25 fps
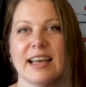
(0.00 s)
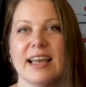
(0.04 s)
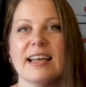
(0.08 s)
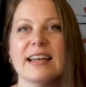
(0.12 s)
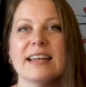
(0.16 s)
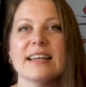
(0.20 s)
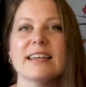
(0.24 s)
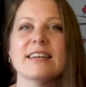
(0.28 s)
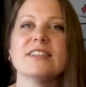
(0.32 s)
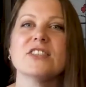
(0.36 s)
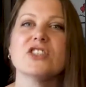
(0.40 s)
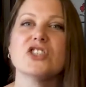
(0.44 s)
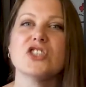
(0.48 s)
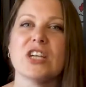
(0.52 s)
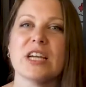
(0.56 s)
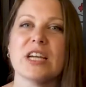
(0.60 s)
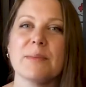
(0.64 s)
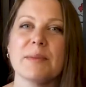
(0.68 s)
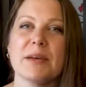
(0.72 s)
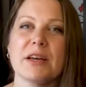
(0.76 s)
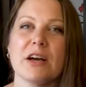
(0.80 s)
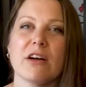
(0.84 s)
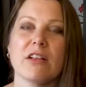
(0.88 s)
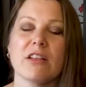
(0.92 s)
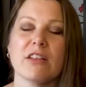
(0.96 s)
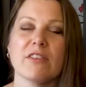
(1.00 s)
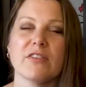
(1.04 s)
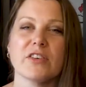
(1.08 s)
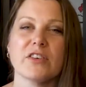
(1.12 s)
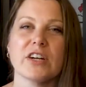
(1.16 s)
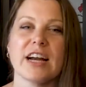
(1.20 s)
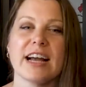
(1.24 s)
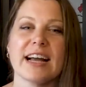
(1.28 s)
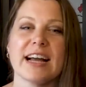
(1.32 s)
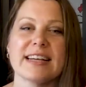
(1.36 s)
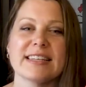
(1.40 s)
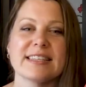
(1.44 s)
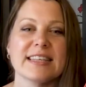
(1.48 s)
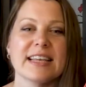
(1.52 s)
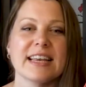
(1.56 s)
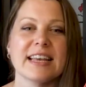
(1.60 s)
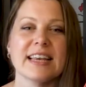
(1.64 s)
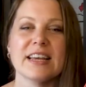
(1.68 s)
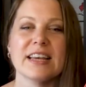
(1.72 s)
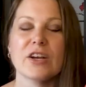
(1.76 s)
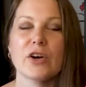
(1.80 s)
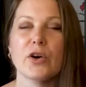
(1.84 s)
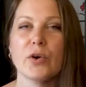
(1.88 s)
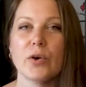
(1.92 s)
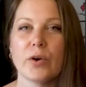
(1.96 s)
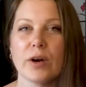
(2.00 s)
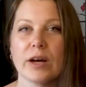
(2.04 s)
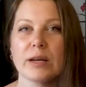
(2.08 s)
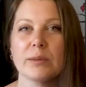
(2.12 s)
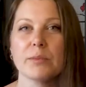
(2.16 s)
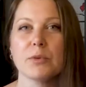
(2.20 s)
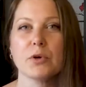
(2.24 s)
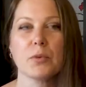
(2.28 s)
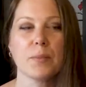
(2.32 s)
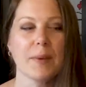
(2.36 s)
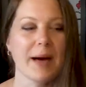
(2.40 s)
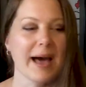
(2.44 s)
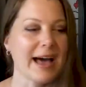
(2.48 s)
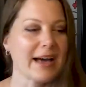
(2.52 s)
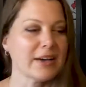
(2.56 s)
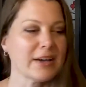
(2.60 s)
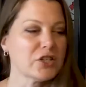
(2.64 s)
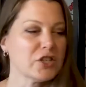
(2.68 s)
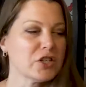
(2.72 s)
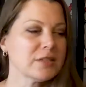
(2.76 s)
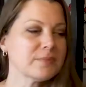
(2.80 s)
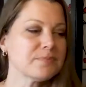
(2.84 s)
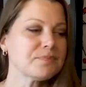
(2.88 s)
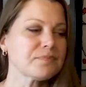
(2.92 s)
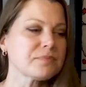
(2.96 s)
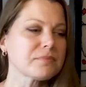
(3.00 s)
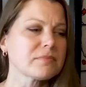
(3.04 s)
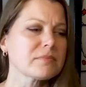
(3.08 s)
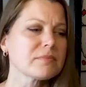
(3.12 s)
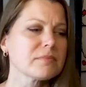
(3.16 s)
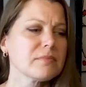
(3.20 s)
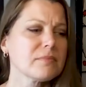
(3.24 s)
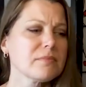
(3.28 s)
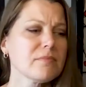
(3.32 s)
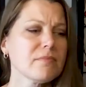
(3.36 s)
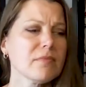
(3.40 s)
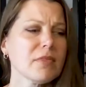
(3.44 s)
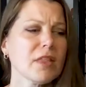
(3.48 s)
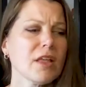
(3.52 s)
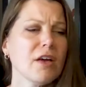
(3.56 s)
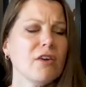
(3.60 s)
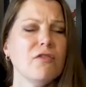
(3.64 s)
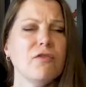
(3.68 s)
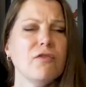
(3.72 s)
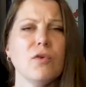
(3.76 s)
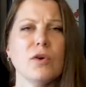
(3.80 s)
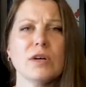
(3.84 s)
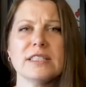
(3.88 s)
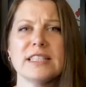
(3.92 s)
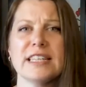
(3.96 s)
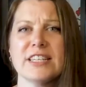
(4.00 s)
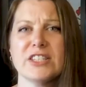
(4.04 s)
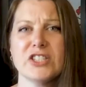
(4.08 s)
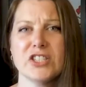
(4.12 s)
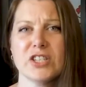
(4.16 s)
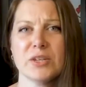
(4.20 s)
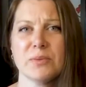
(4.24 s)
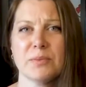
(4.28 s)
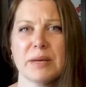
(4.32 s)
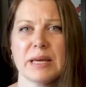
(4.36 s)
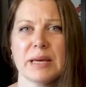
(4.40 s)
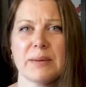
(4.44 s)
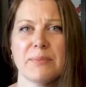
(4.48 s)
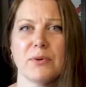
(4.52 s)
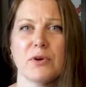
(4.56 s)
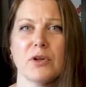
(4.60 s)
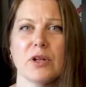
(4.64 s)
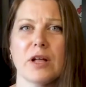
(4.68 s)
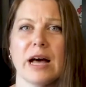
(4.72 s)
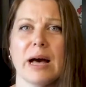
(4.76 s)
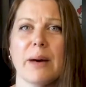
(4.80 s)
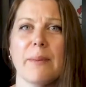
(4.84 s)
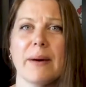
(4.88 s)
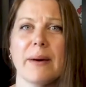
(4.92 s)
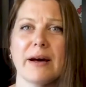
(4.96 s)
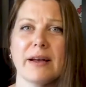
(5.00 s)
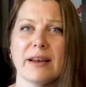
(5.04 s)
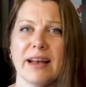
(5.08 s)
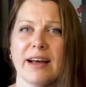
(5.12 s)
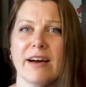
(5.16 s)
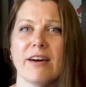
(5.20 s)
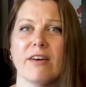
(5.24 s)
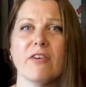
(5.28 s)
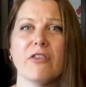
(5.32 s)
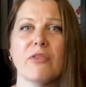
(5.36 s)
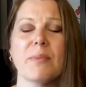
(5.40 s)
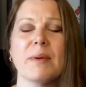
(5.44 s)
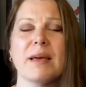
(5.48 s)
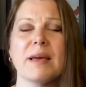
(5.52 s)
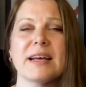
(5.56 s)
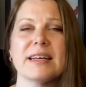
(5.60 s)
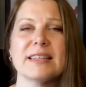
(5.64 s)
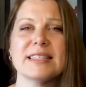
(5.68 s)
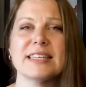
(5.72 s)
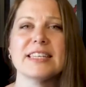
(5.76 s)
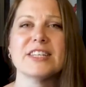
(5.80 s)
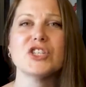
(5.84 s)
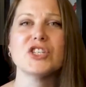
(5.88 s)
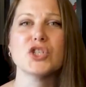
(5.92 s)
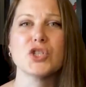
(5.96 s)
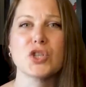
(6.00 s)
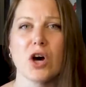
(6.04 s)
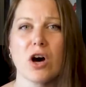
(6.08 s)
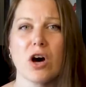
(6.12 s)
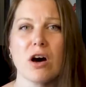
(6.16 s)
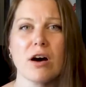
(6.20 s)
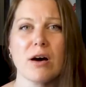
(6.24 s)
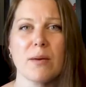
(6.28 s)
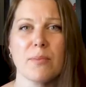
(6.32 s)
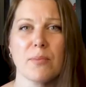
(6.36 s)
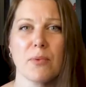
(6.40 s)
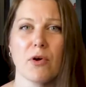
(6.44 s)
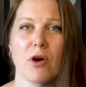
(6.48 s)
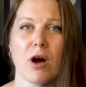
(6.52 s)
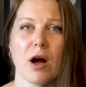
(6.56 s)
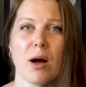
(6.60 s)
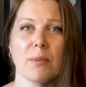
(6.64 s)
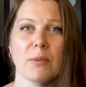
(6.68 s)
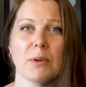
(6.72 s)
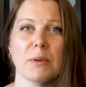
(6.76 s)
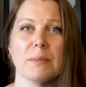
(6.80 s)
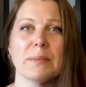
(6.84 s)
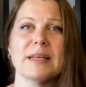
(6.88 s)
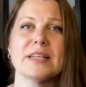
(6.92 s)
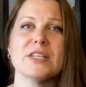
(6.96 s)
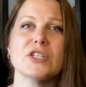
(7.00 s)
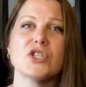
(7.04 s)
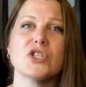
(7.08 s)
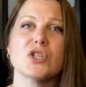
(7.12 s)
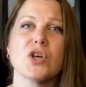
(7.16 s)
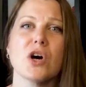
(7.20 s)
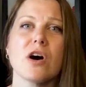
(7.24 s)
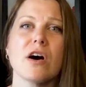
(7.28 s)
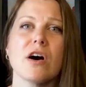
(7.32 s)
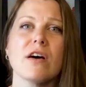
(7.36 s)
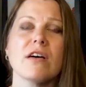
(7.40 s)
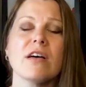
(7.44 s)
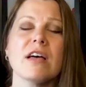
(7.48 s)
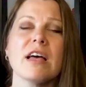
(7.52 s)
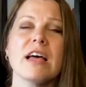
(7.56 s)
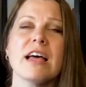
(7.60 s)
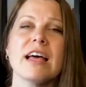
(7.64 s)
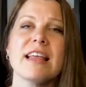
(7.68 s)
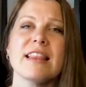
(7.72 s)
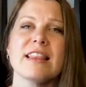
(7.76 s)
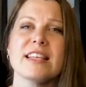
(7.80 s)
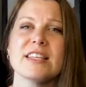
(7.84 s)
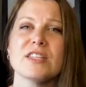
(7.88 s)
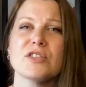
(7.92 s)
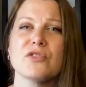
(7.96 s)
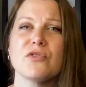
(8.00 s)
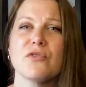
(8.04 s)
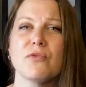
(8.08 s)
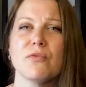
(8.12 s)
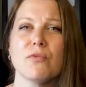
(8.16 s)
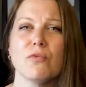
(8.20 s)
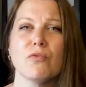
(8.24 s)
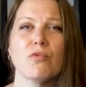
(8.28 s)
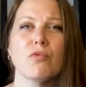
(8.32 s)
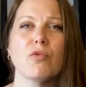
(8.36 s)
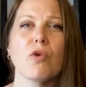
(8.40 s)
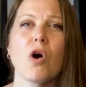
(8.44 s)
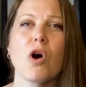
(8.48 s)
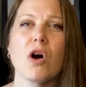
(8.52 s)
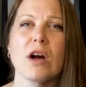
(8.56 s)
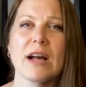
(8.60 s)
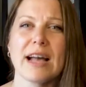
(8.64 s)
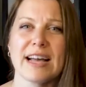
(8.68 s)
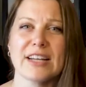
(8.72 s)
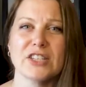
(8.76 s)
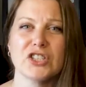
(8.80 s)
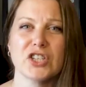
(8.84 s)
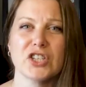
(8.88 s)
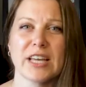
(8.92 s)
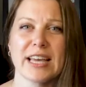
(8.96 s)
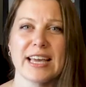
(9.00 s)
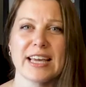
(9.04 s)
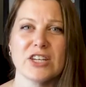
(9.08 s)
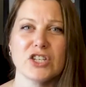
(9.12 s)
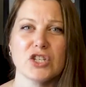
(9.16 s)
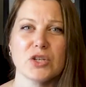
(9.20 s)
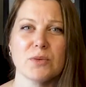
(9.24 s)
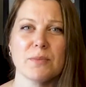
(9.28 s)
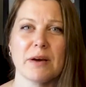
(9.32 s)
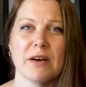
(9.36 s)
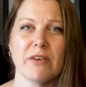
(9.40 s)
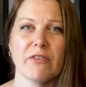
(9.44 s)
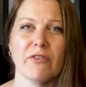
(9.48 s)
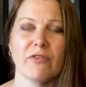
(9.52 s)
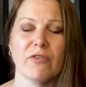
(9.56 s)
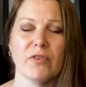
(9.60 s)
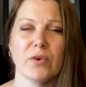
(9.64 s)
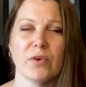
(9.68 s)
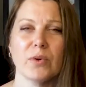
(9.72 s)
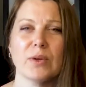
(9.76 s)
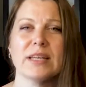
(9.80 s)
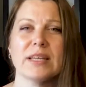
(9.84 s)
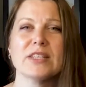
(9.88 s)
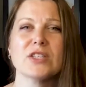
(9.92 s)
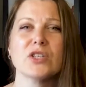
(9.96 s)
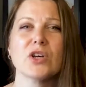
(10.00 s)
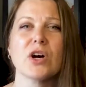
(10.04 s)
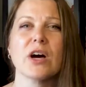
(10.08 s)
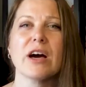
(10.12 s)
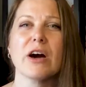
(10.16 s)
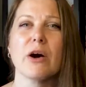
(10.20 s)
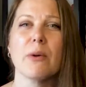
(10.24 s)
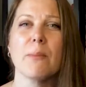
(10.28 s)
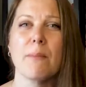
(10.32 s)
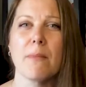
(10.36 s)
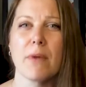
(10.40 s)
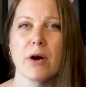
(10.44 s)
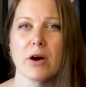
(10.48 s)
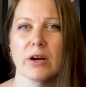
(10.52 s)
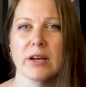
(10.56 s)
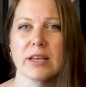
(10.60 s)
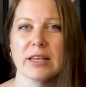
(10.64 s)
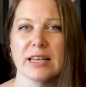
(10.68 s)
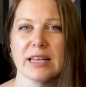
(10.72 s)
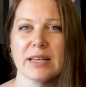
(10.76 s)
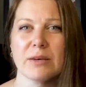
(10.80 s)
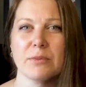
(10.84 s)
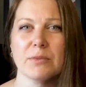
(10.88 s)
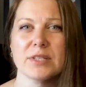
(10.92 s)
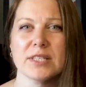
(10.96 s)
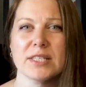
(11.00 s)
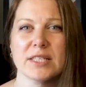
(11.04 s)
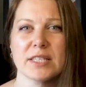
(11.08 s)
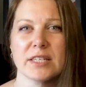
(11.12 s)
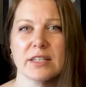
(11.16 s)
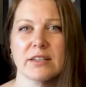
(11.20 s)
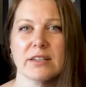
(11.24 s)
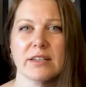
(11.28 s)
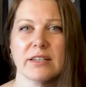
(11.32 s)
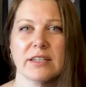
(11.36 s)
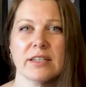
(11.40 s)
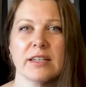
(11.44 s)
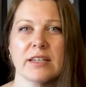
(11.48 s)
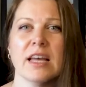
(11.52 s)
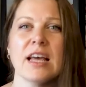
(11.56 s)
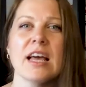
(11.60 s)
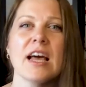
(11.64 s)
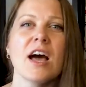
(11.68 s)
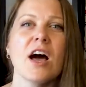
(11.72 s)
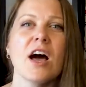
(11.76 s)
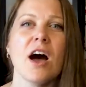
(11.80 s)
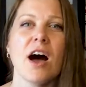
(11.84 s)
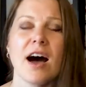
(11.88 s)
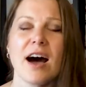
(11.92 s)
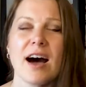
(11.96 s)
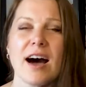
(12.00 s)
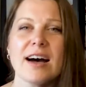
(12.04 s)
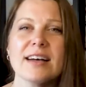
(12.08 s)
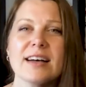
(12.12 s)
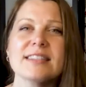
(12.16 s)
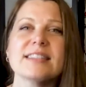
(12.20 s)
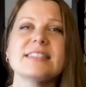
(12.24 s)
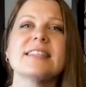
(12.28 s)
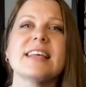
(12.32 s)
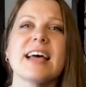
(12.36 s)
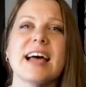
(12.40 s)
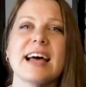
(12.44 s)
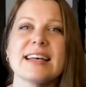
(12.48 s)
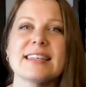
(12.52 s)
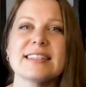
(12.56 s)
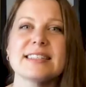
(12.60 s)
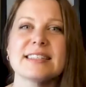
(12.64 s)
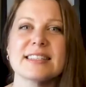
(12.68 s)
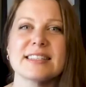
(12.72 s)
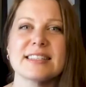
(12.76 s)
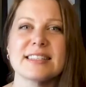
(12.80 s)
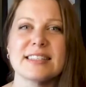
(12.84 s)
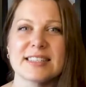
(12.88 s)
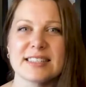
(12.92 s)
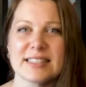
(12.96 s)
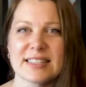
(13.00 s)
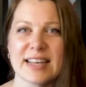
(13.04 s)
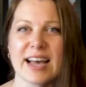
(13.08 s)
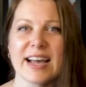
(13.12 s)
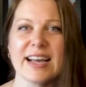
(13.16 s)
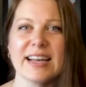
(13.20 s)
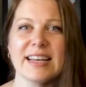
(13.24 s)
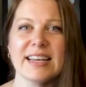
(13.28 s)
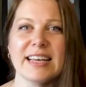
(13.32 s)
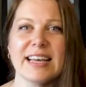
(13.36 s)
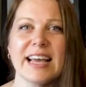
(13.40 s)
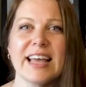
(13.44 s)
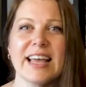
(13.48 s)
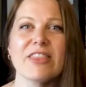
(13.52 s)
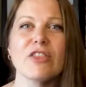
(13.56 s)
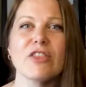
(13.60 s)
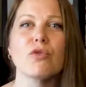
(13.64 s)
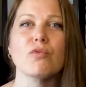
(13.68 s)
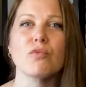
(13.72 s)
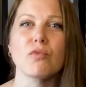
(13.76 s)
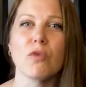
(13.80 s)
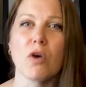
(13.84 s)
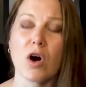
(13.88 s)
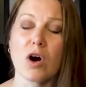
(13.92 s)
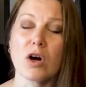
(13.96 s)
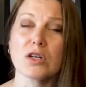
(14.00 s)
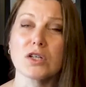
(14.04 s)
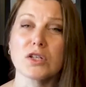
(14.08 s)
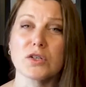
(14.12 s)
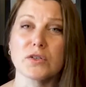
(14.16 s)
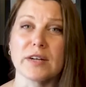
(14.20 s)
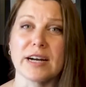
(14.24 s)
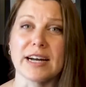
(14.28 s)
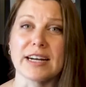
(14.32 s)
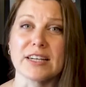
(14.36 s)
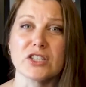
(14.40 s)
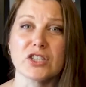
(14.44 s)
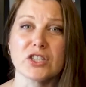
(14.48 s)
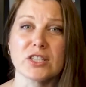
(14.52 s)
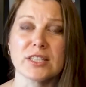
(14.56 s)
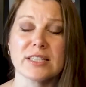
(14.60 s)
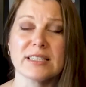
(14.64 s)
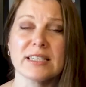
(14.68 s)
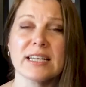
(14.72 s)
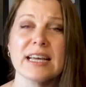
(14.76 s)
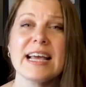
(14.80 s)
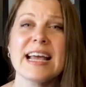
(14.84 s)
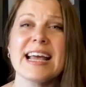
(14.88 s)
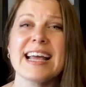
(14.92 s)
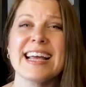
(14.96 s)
And Jamie Oliver has an incredible passion for teaching people about health because he saw a problem. He saw this wrong education about food. He saw how marketing was steering us as a society in the wrong direction.